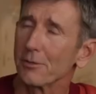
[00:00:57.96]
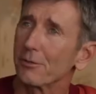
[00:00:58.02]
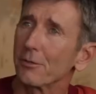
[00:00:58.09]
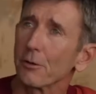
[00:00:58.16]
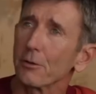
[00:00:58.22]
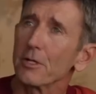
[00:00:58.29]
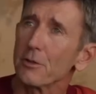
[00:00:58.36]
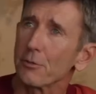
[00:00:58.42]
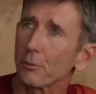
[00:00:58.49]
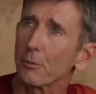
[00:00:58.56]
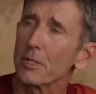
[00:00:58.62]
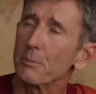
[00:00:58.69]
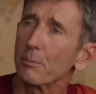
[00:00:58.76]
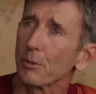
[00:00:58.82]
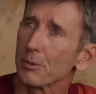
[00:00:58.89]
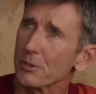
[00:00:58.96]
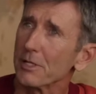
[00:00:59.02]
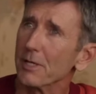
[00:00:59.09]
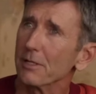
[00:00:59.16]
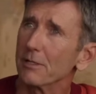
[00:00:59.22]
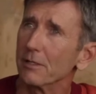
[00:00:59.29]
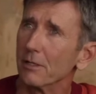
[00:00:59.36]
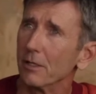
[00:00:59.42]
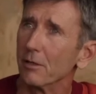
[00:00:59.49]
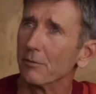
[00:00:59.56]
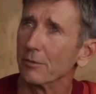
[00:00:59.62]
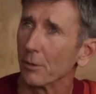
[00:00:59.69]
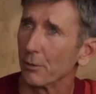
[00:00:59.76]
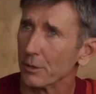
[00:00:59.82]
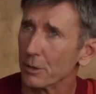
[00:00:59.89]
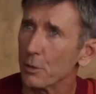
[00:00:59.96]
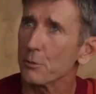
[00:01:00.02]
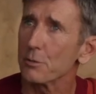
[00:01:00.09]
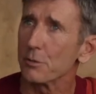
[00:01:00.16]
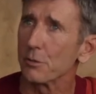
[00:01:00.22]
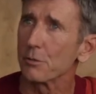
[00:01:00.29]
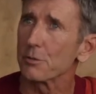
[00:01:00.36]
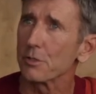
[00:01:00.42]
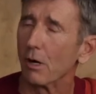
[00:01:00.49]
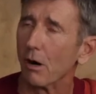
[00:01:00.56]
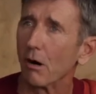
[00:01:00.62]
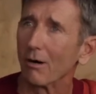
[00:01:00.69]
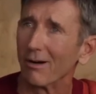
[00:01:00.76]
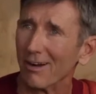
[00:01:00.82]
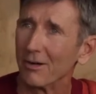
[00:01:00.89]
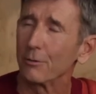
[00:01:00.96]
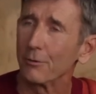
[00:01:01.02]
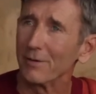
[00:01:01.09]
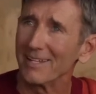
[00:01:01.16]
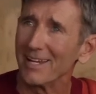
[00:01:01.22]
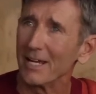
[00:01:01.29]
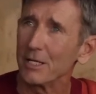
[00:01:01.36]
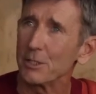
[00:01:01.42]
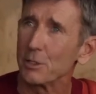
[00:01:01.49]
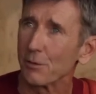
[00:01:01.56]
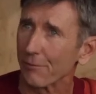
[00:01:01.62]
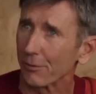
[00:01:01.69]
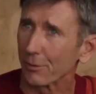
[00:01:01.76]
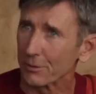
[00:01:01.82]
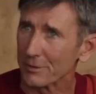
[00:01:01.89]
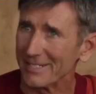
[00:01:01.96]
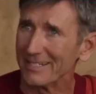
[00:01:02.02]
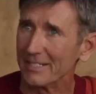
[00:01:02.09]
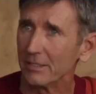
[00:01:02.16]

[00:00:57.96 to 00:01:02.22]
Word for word: 33% of your users are under the age of 13.